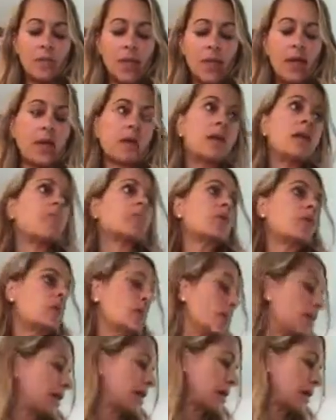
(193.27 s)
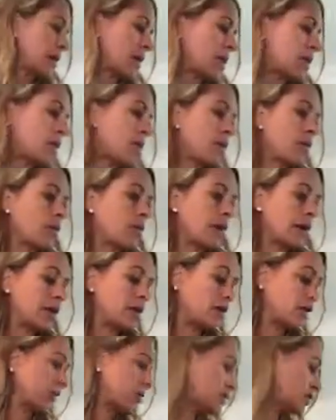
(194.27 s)
And purple. My purple I
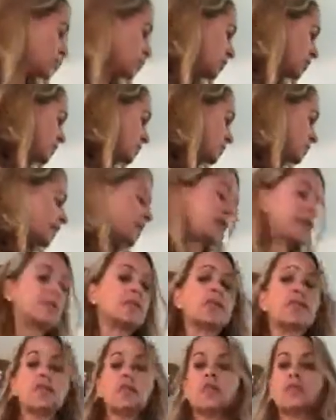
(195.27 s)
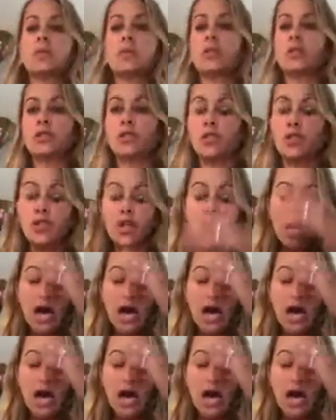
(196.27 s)
used this morning, so I think it's in the dishwasher.